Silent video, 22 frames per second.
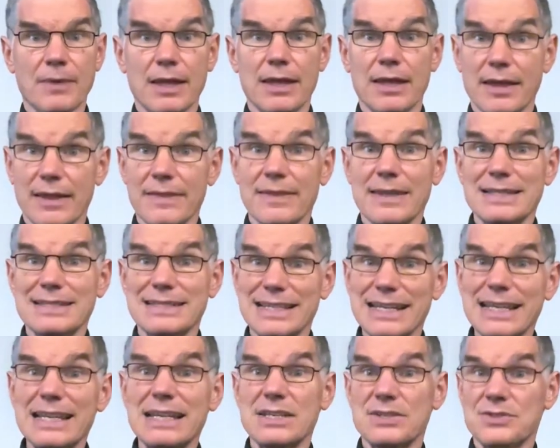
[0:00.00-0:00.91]
This
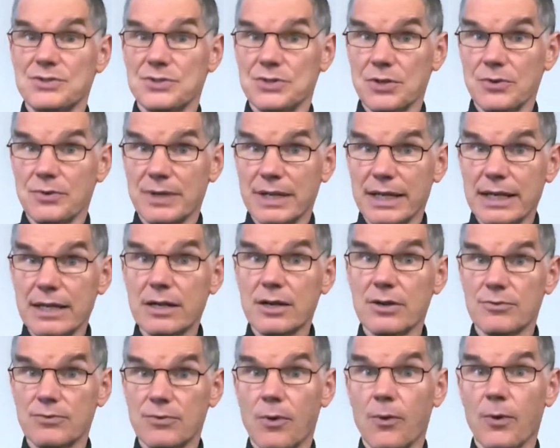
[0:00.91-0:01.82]
is unique
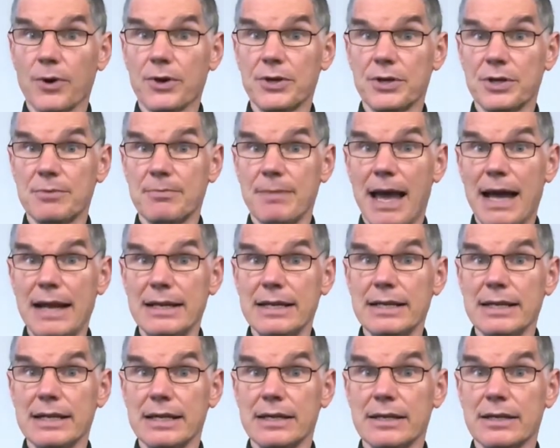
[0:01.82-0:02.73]
for
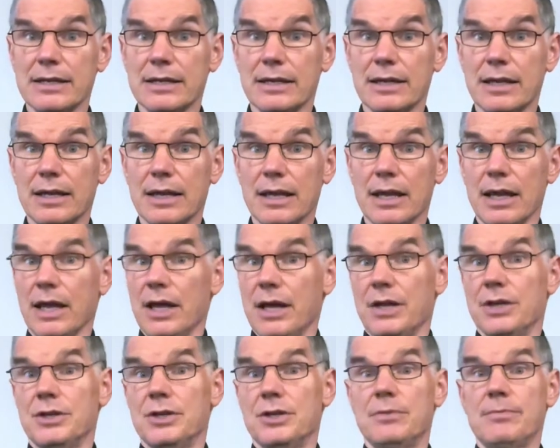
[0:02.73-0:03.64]
humanity.
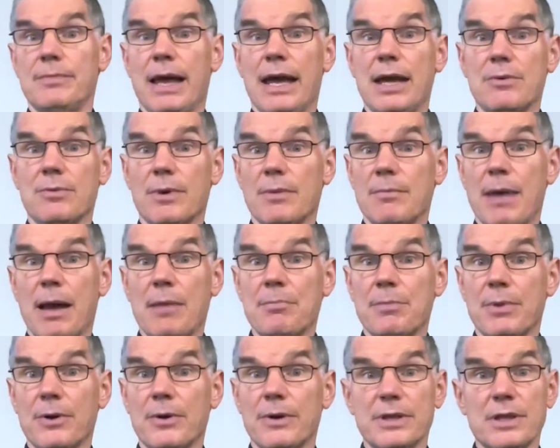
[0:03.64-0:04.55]
You may
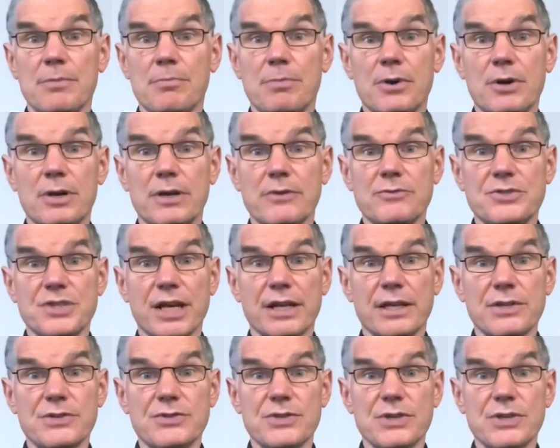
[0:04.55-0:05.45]
remember in the book of
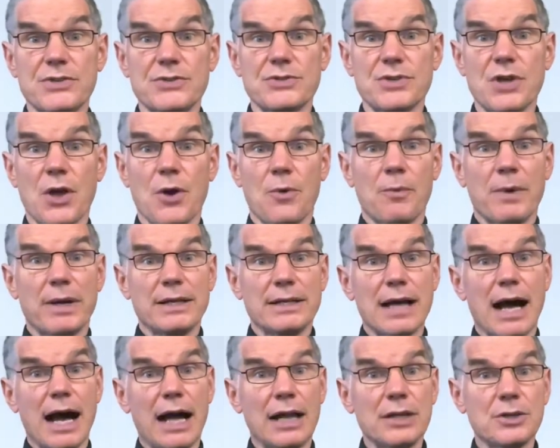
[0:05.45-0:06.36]
Genesis when
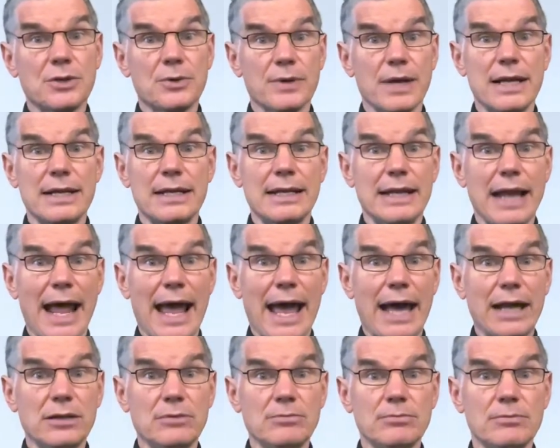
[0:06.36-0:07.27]
God created
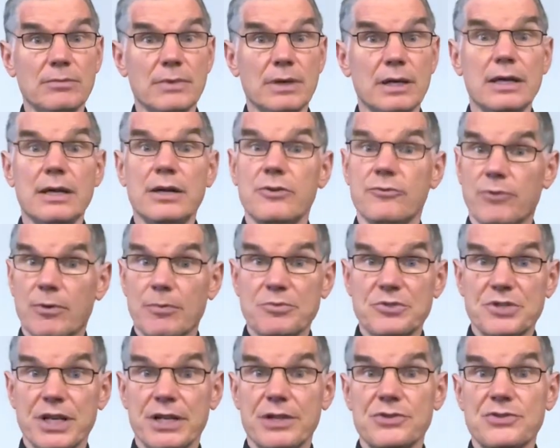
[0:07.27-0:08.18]
Adam from
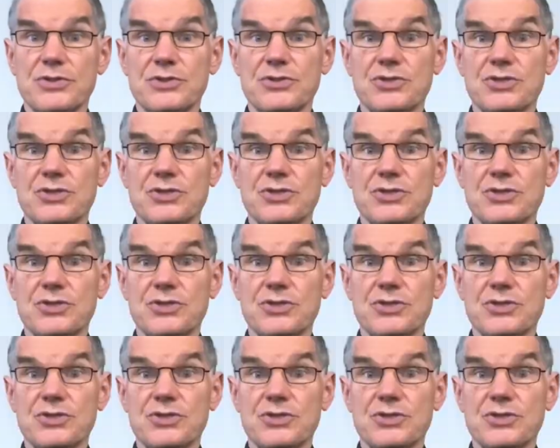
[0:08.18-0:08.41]
Genesis